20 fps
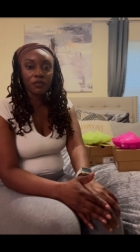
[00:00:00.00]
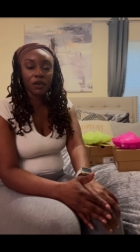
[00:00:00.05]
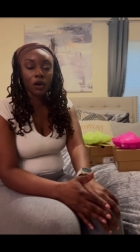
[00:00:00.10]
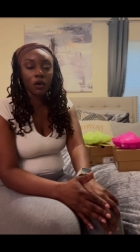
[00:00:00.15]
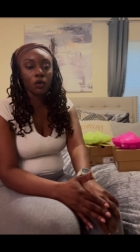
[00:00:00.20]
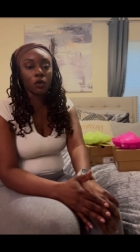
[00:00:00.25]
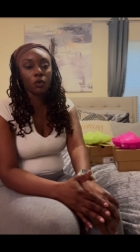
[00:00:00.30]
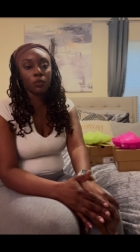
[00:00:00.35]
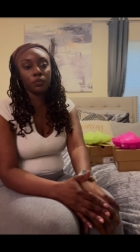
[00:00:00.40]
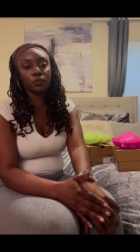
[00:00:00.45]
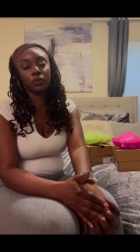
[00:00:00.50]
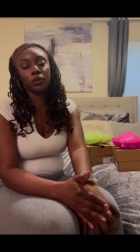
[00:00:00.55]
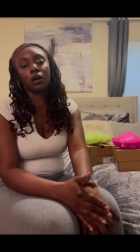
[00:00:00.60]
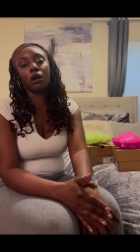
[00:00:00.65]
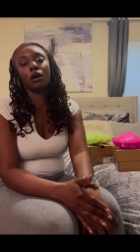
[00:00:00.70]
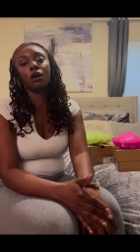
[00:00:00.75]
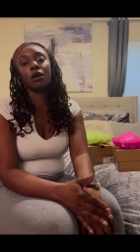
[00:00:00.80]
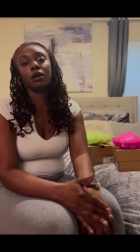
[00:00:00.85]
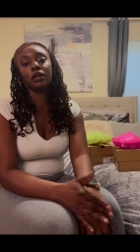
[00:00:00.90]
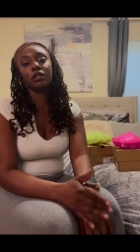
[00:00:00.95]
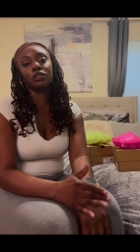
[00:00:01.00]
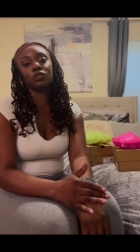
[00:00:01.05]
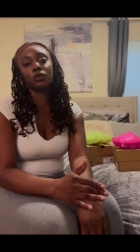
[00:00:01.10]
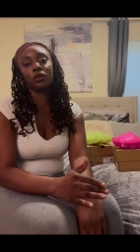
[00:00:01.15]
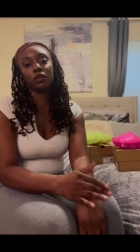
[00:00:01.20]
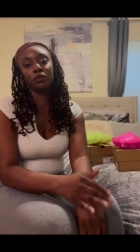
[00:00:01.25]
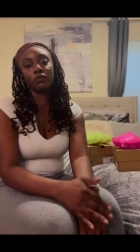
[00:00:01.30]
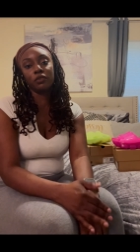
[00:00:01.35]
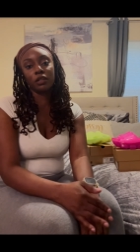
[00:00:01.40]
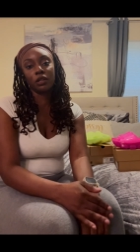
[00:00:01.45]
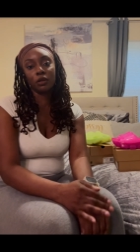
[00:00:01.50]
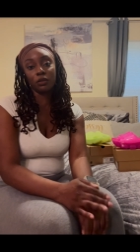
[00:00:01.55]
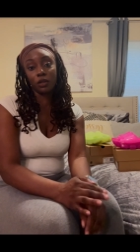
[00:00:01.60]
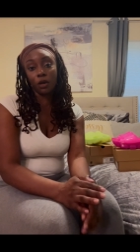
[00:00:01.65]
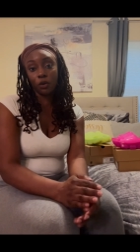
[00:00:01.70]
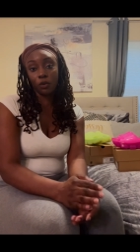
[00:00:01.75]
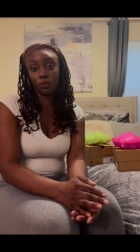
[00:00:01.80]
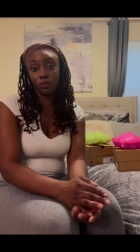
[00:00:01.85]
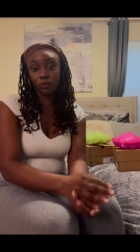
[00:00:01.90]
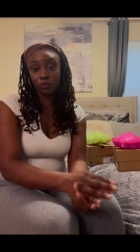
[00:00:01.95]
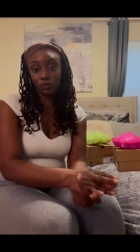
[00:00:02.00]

I hope y'all enjoyed the video. Don't